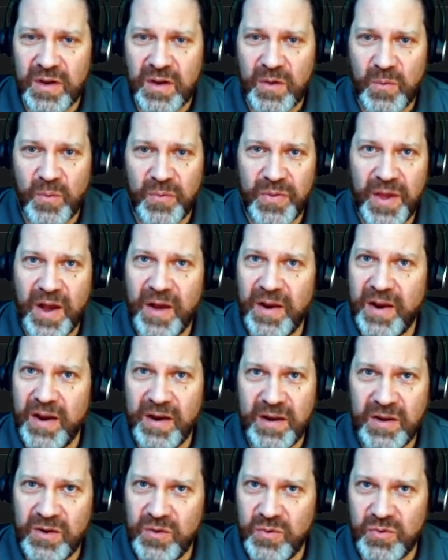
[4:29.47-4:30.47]
without any
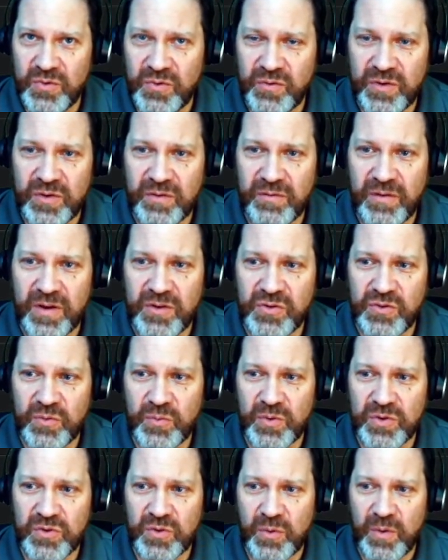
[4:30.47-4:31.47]
user intervention
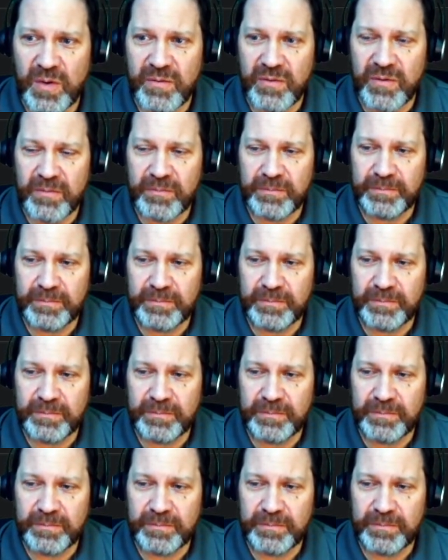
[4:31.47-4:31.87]
whatsoever.